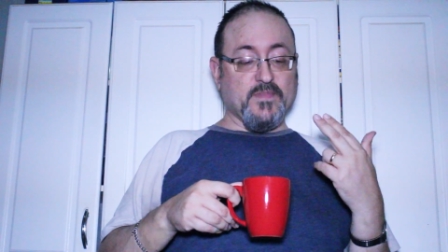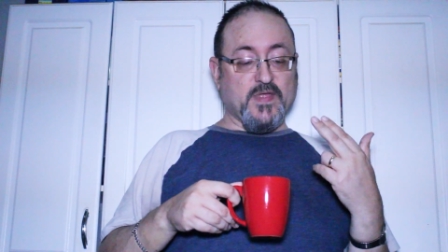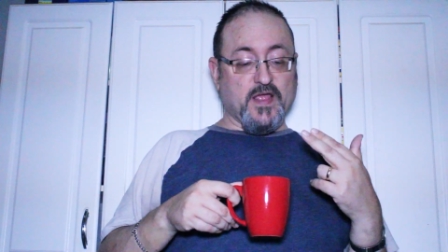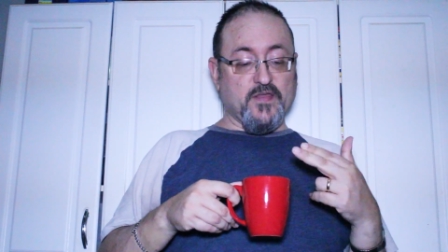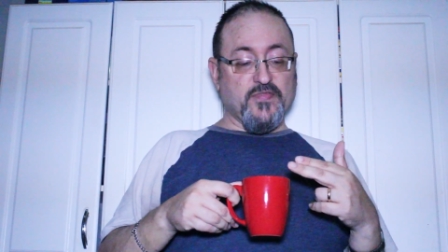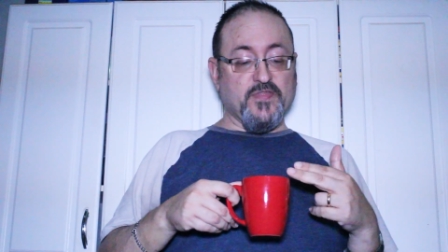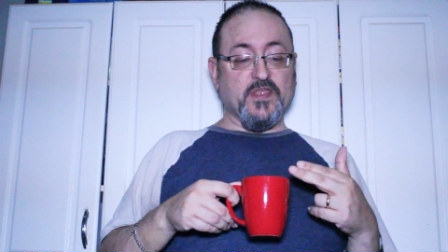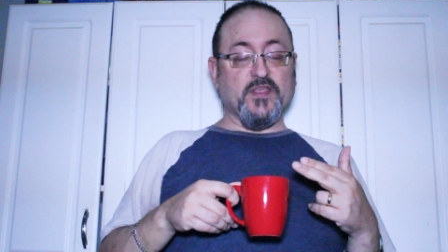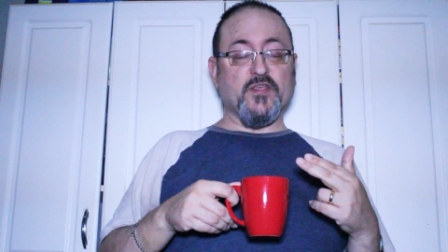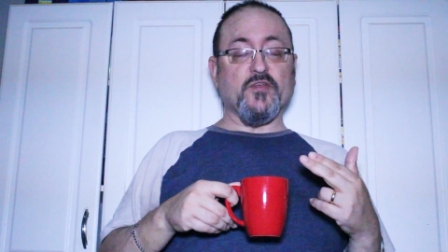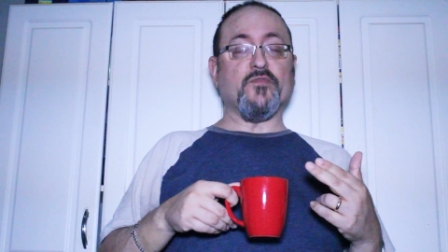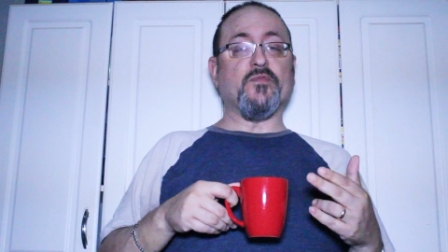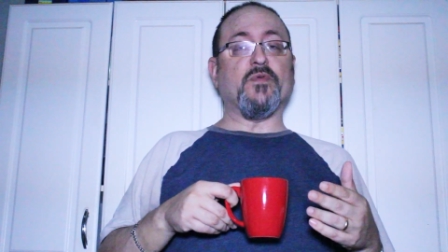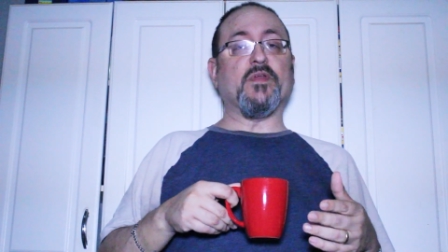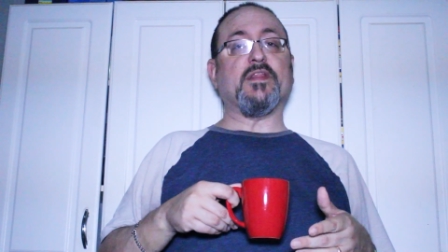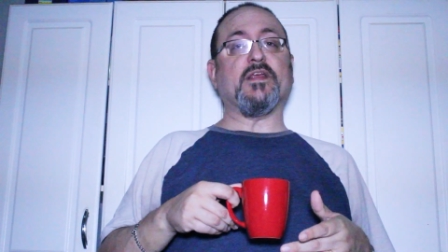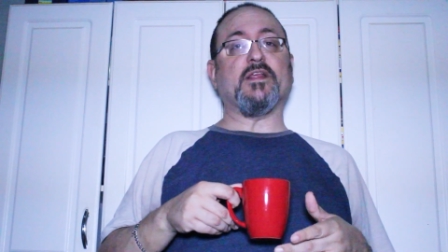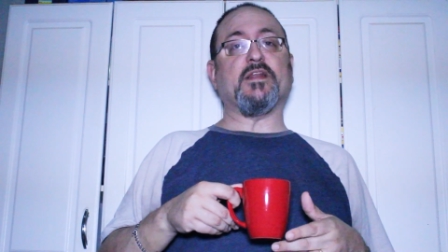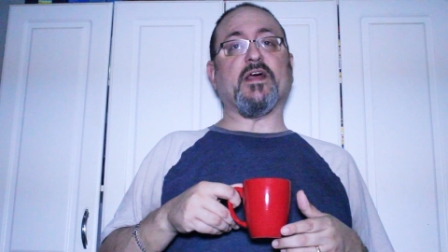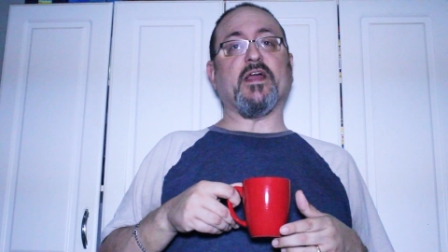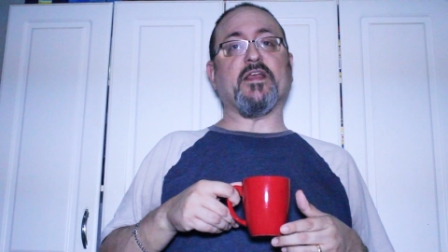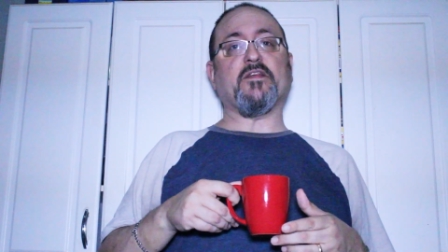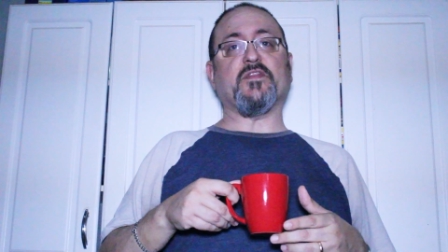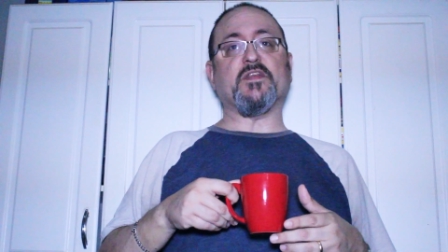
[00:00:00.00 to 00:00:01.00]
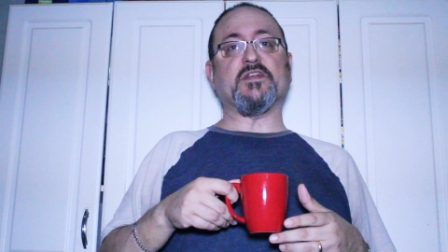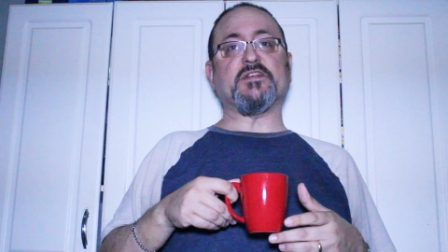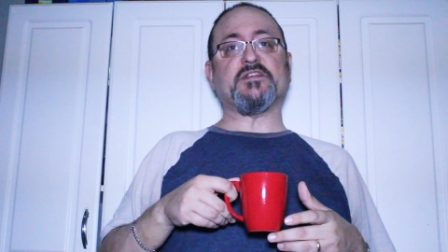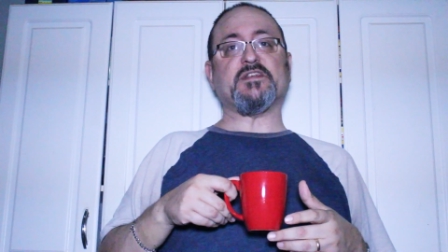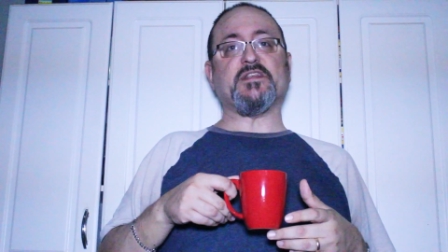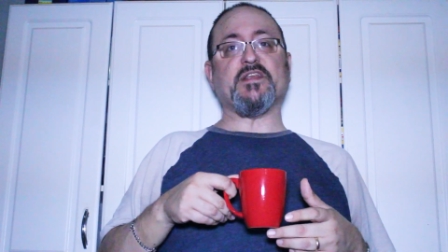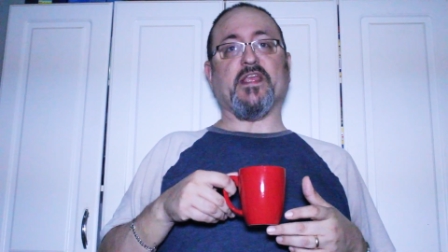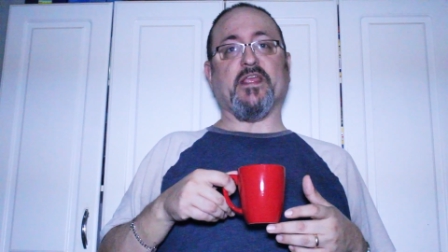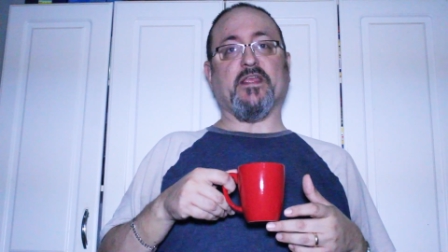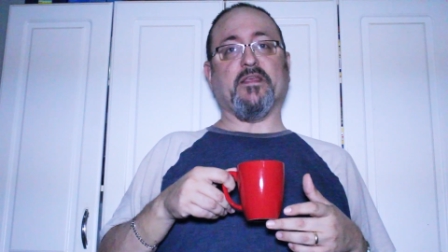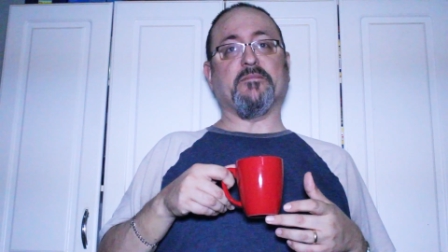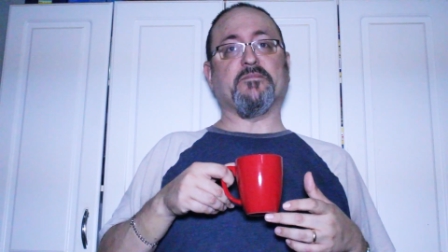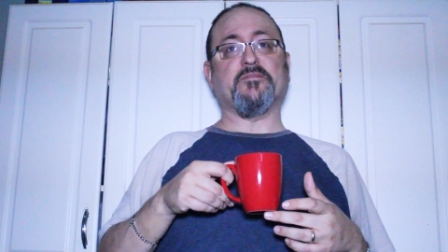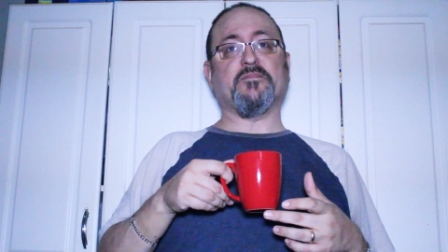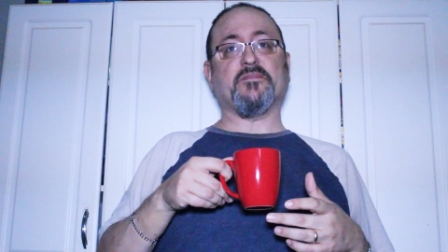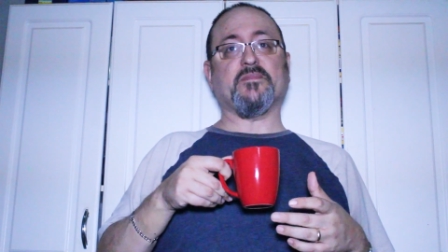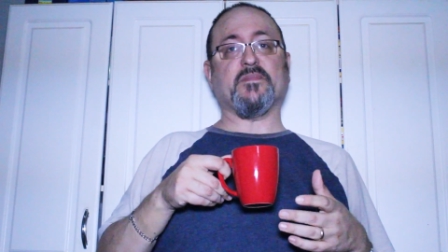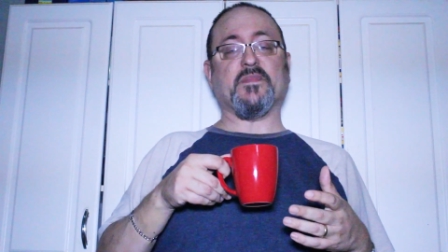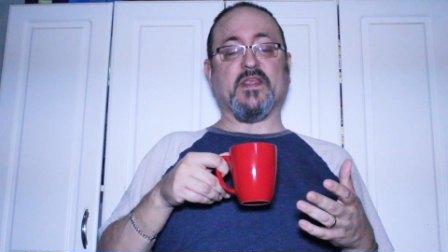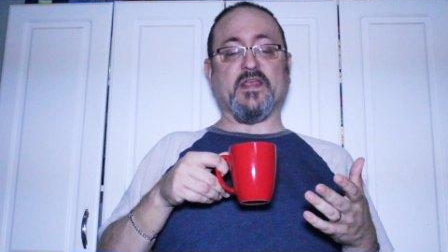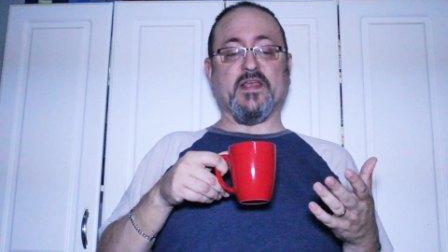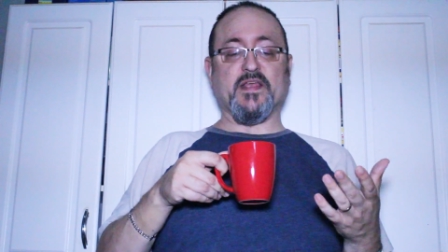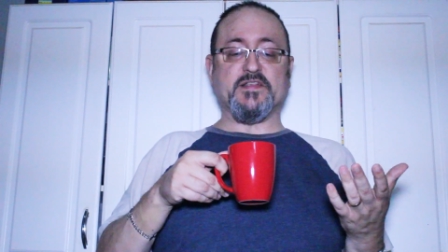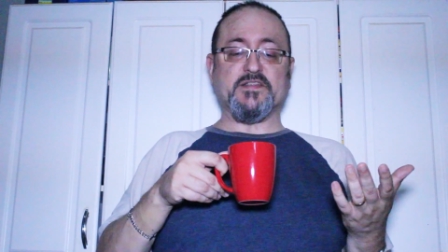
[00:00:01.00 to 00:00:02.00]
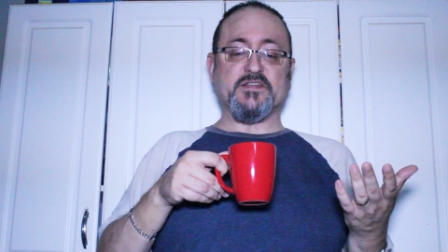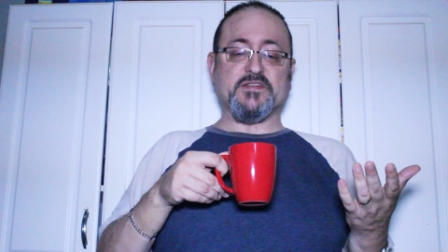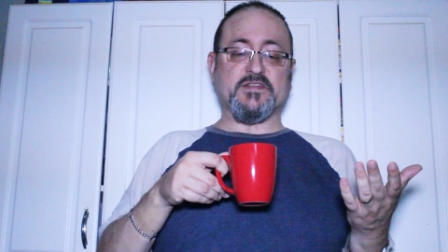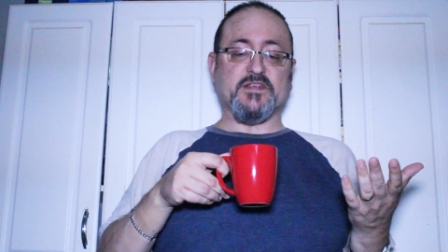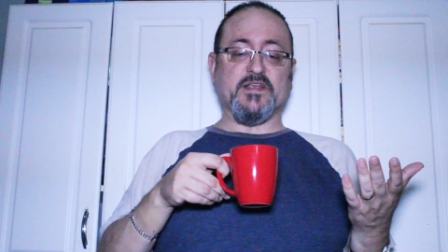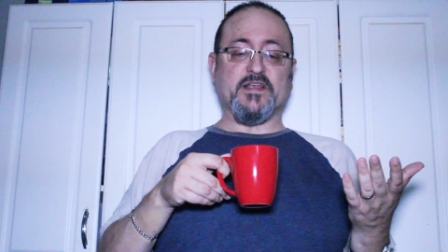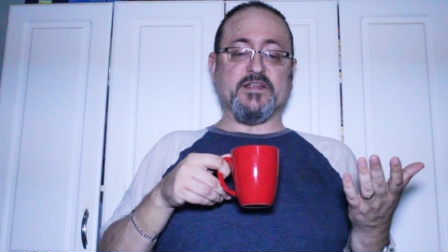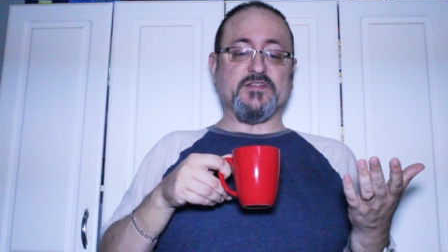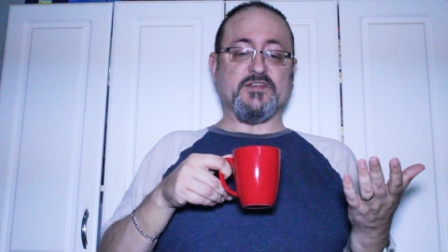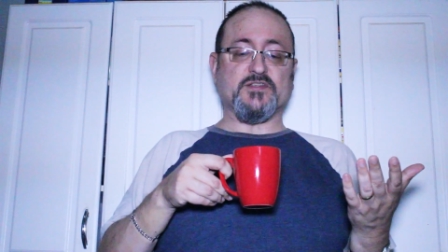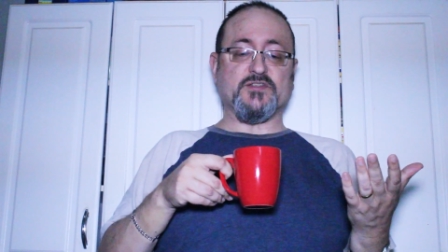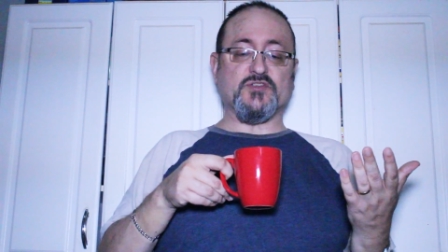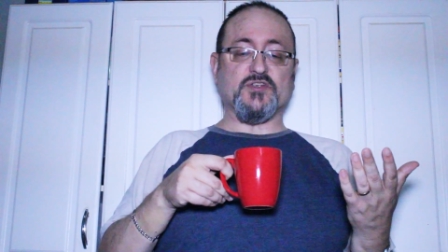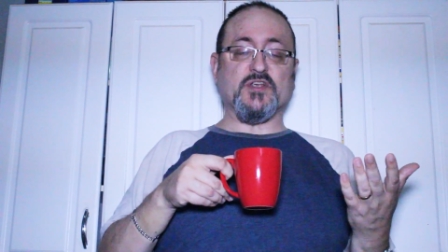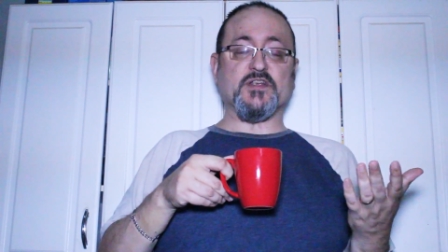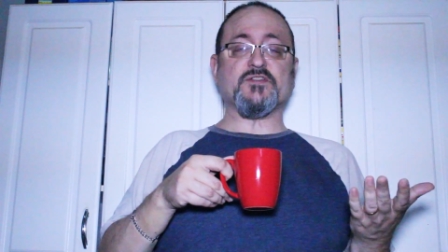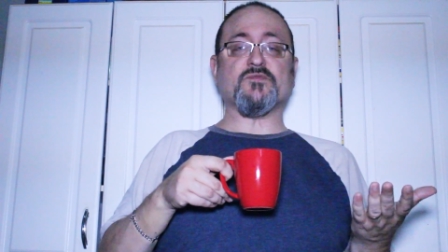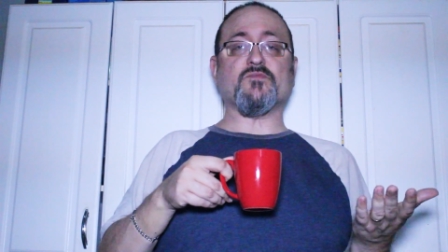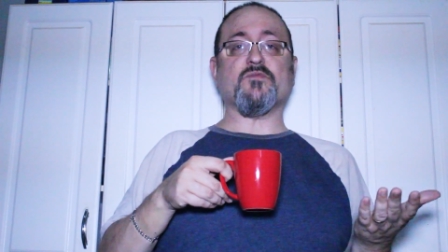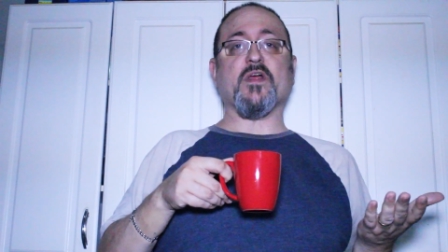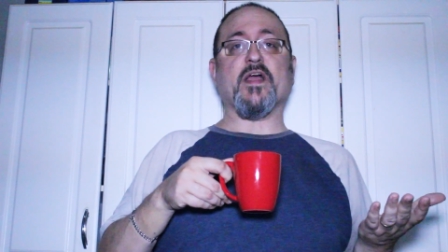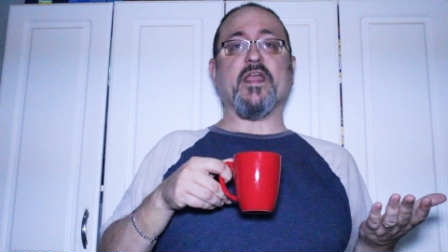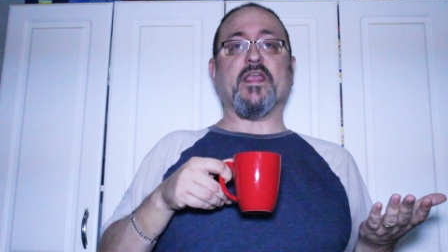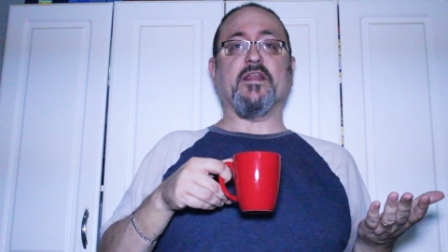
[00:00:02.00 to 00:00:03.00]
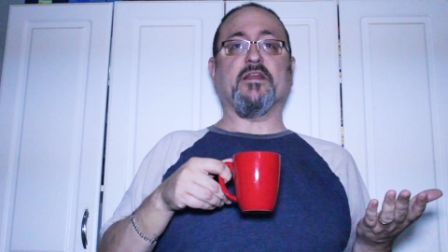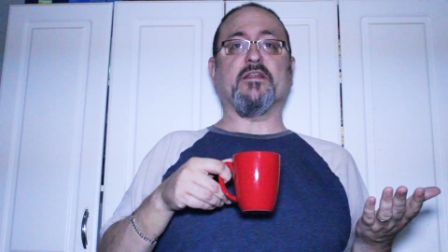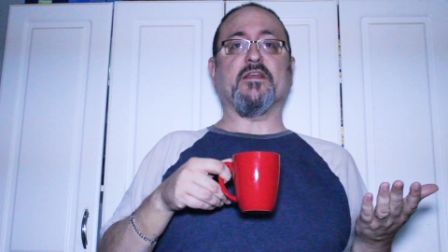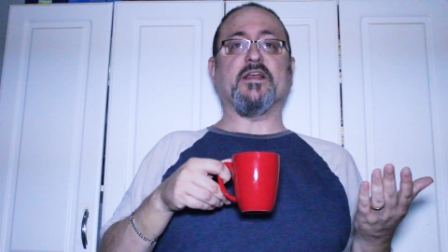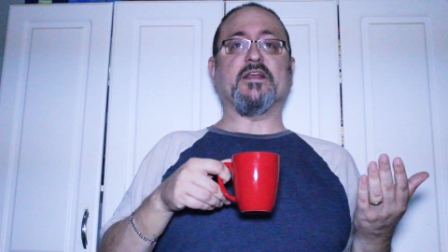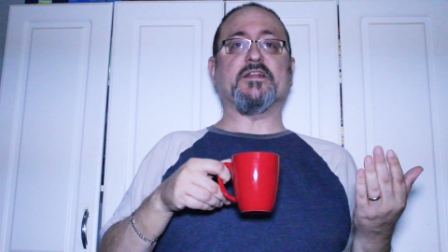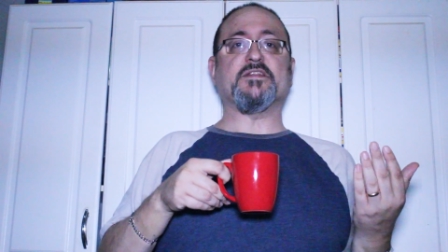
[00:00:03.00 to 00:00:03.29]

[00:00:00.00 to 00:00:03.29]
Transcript: I think you'd really like this tea. It's just right.